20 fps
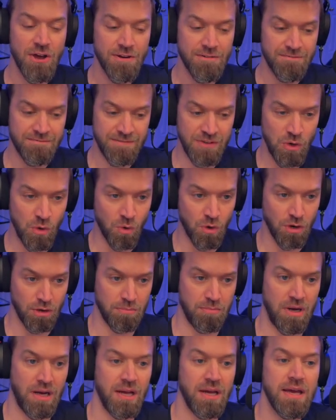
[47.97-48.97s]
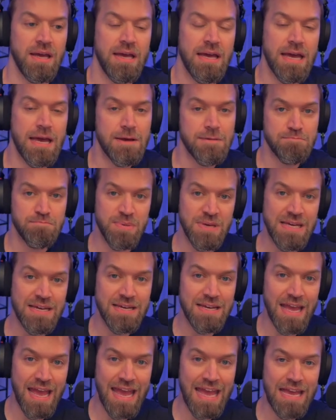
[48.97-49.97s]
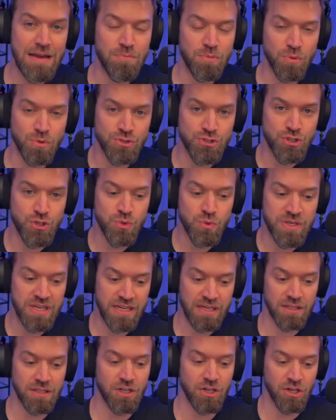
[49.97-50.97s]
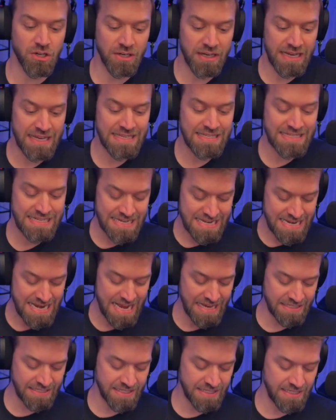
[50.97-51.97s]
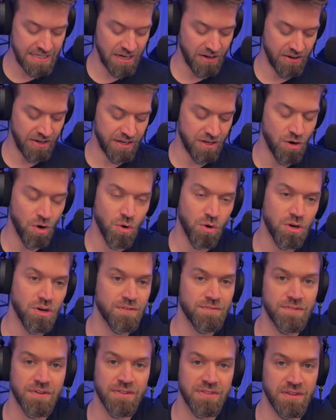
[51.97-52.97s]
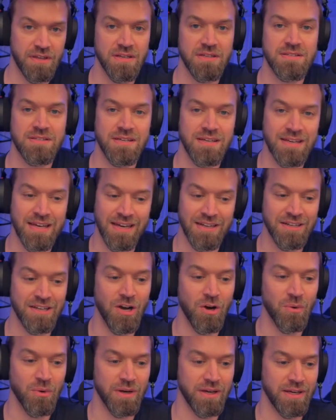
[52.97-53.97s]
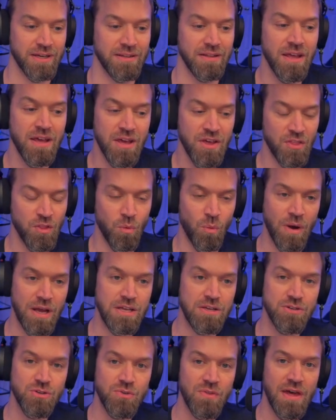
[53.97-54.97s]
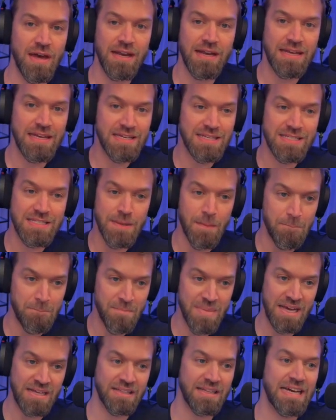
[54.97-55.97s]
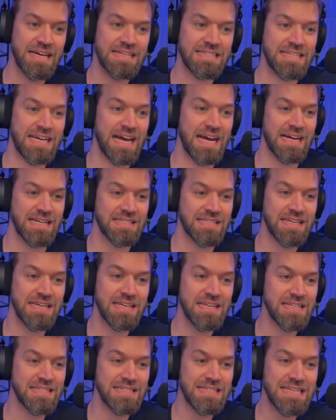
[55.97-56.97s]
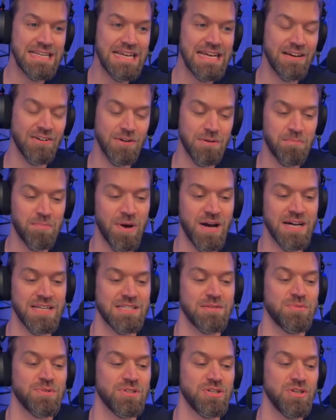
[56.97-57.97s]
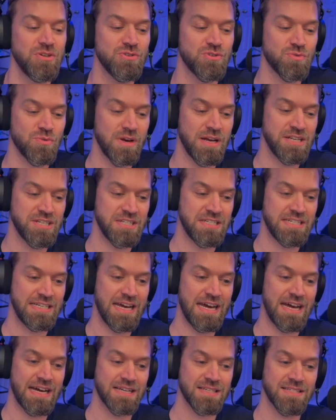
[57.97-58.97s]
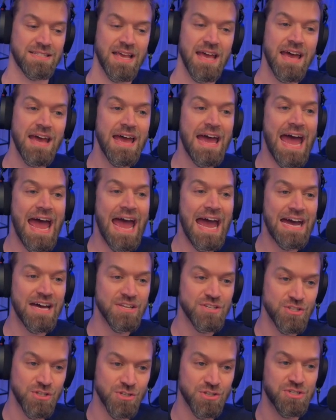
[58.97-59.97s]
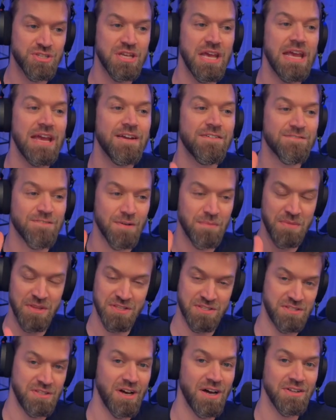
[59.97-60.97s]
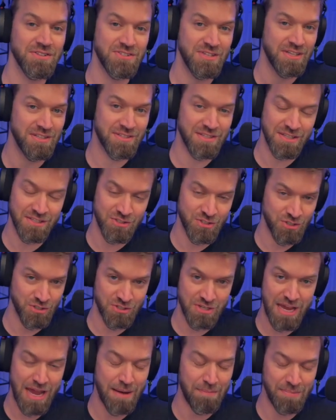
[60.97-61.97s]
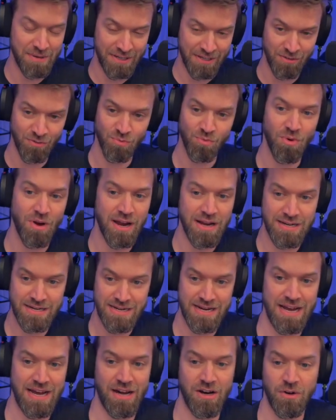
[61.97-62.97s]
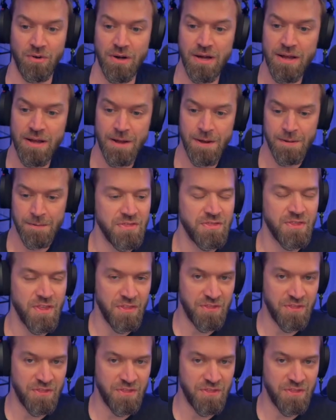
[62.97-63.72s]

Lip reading: Fjorm. Being able to kill her is necessary in order for things to get going, and the way you do that is melee attacks. It is near impossible to use ranged attacks, as you're seeing from this nonsense that's just happening right now. The